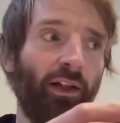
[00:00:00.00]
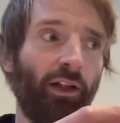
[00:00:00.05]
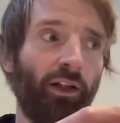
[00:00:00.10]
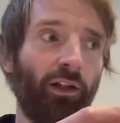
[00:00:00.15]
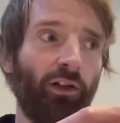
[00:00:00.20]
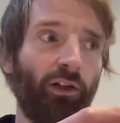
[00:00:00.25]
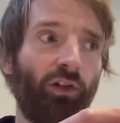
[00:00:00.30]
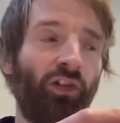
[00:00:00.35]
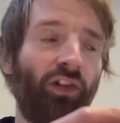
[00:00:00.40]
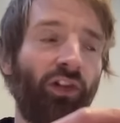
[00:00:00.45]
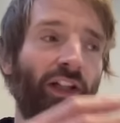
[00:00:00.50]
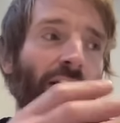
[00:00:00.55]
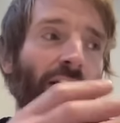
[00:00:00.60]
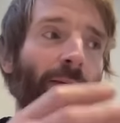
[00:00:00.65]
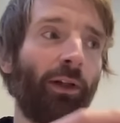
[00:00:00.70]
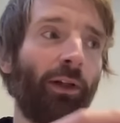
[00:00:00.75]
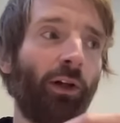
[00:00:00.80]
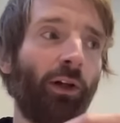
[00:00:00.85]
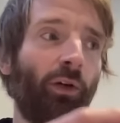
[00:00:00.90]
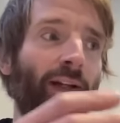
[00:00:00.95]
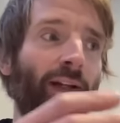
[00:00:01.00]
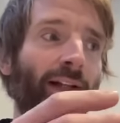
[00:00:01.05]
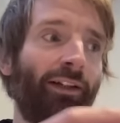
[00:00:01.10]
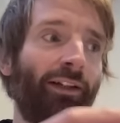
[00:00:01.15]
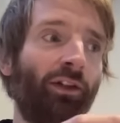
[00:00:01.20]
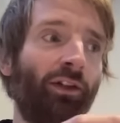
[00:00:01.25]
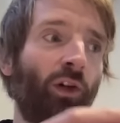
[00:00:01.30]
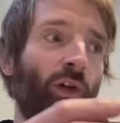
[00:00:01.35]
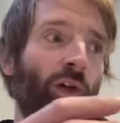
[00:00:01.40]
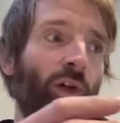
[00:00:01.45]
you seem to be already
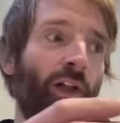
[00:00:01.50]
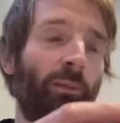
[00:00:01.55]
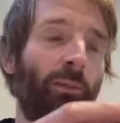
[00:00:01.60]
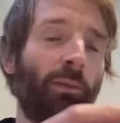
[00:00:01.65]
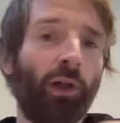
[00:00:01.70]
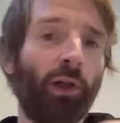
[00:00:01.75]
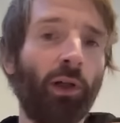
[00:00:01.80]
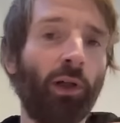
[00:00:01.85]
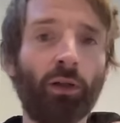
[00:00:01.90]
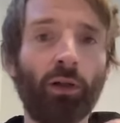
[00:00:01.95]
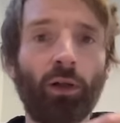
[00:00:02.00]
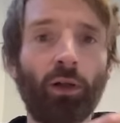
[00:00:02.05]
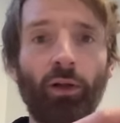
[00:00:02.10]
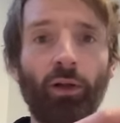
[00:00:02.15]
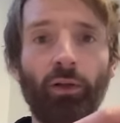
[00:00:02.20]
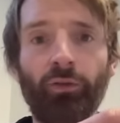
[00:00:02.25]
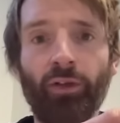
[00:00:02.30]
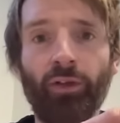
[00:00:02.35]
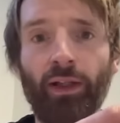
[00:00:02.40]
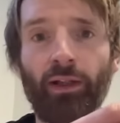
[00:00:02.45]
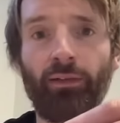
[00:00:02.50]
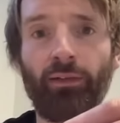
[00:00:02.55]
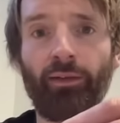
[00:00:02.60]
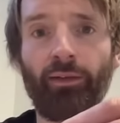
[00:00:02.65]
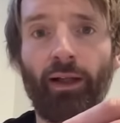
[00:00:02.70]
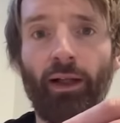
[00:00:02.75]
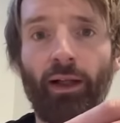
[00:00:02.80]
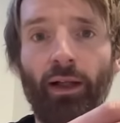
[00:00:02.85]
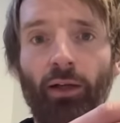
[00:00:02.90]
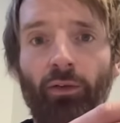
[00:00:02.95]
talking about a lot of things
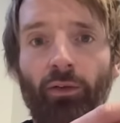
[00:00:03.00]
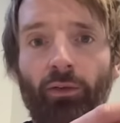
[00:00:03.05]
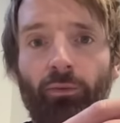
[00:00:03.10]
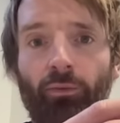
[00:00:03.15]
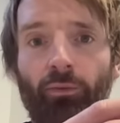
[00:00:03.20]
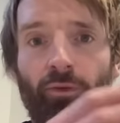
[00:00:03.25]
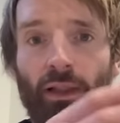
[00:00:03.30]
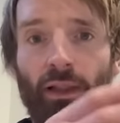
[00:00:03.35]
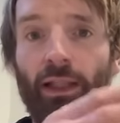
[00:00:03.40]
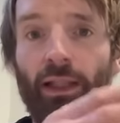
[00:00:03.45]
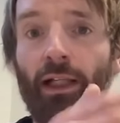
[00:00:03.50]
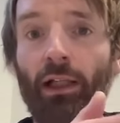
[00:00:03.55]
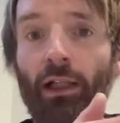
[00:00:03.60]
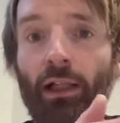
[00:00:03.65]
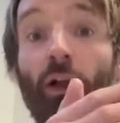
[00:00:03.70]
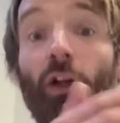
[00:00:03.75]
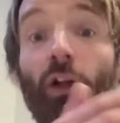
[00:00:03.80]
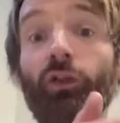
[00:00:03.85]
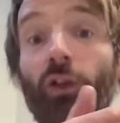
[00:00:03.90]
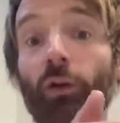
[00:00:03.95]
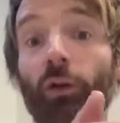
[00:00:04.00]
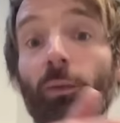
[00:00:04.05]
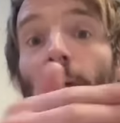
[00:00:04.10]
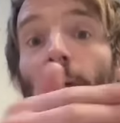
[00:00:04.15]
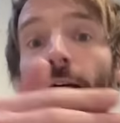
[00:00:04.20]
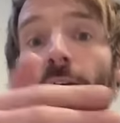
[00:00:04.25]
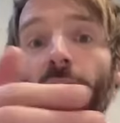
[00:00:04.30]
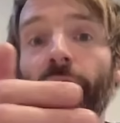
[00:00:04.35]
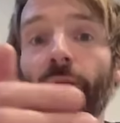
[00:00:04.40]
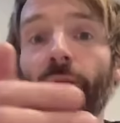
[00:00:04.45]
that feel like a logical
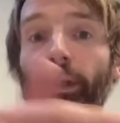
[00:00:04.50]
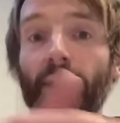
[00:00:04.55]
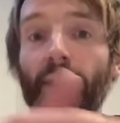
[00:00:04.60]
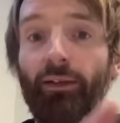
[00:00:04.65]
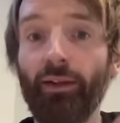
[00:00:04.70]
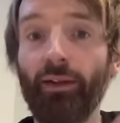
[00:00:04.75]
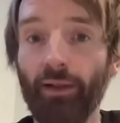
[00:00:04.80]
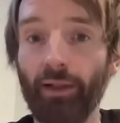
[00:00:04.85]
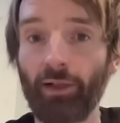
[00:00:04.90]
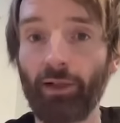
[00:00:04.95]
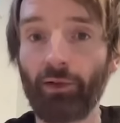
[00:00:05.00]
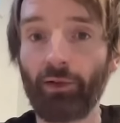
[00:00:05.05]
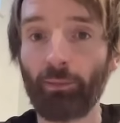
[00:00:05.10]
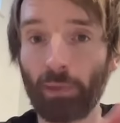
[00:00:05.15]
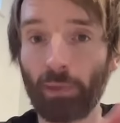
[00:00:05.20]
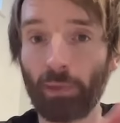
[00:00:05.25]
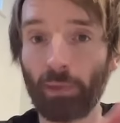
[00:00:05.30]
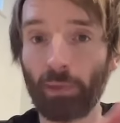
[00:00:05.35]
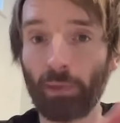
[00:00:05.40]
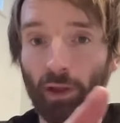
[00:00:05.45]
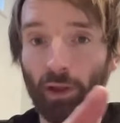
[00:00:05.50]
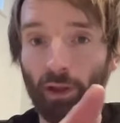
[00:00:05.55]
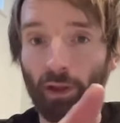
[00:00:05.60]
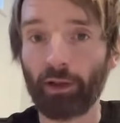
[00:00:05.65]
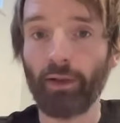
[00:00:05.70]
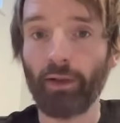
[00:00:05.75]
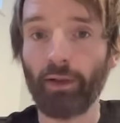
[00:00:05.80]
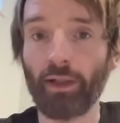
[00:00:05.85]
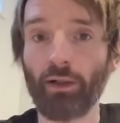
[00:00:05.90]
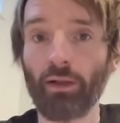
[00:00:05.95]
pathway to the next part of your
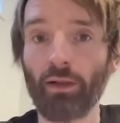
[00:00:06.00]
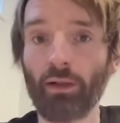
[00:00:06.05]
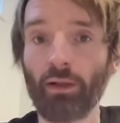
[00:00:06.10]
career?